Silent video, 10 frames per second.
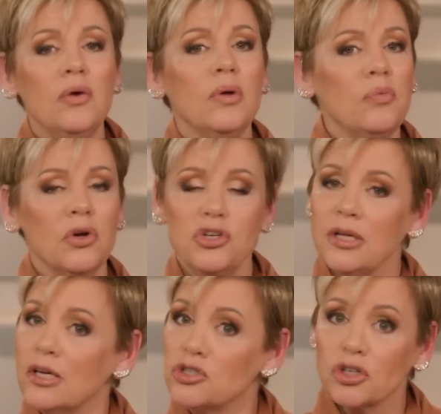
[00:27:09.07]
We want you
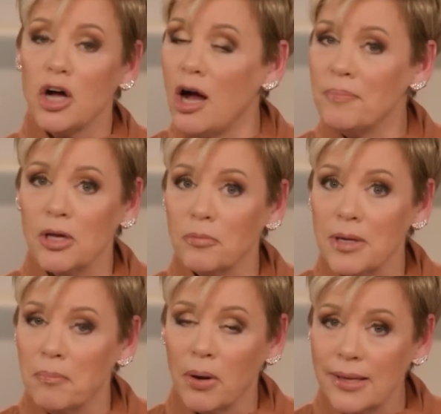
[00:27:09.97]
to get your copy. It'll be
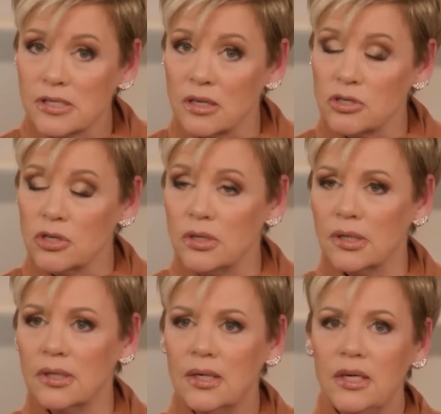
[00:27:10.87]
a blessing to you.